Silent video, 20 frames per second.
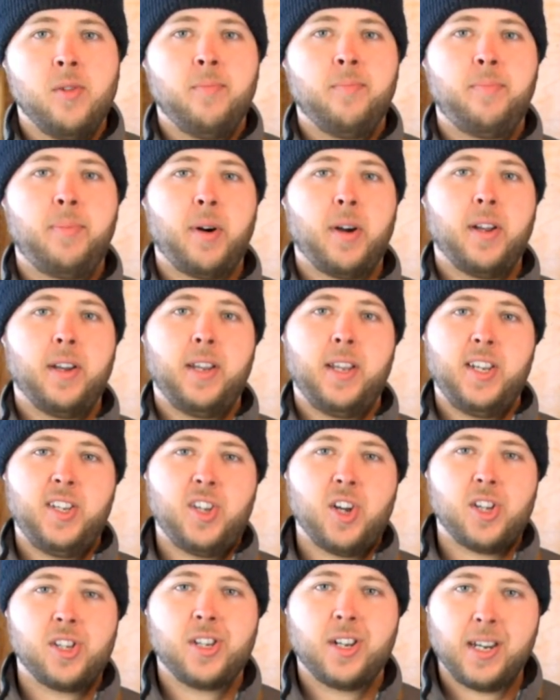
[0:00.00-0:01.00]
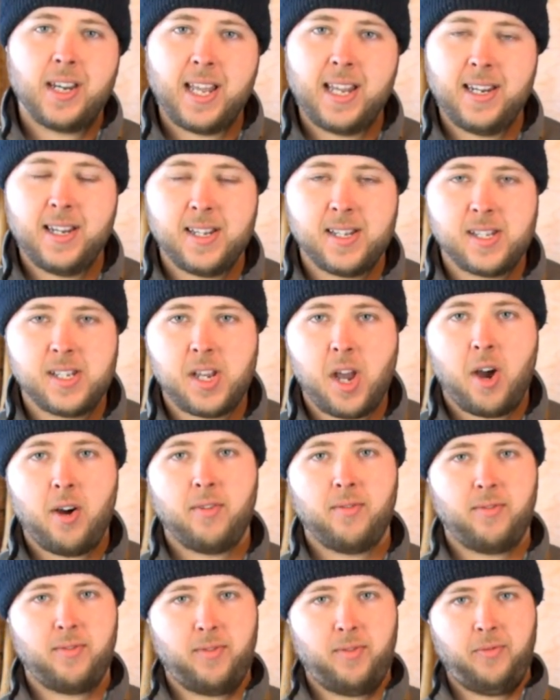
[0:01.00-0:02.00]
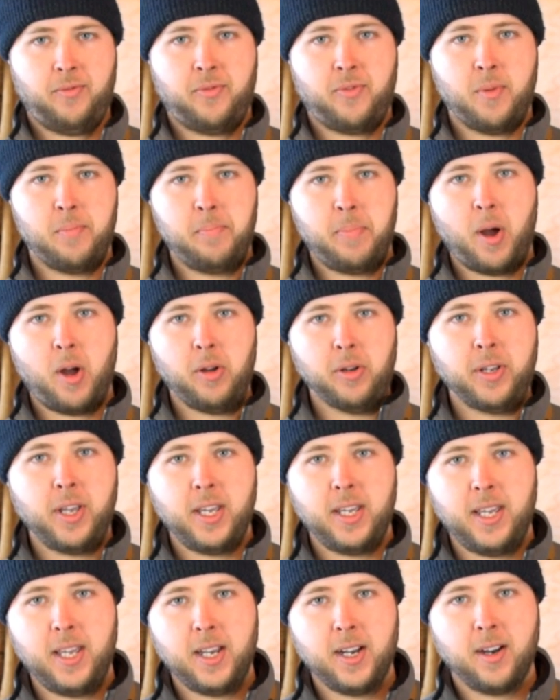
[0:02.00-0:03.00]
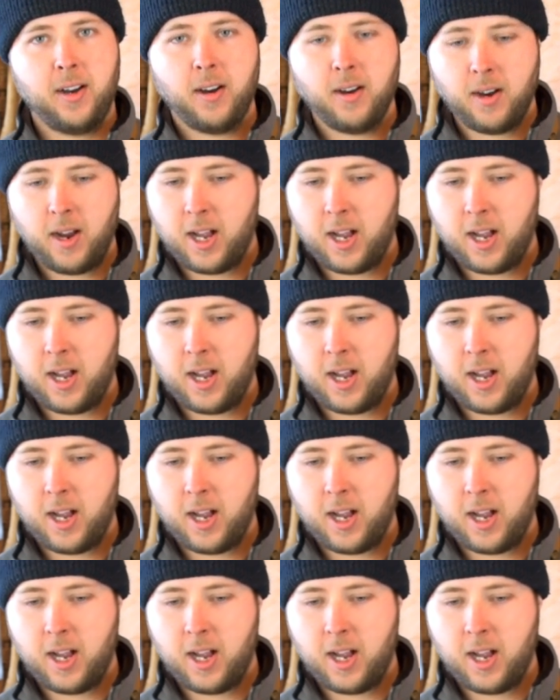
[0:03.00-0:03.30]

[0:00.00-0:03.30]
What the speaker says: but it doesn't lend itself for bulky gear.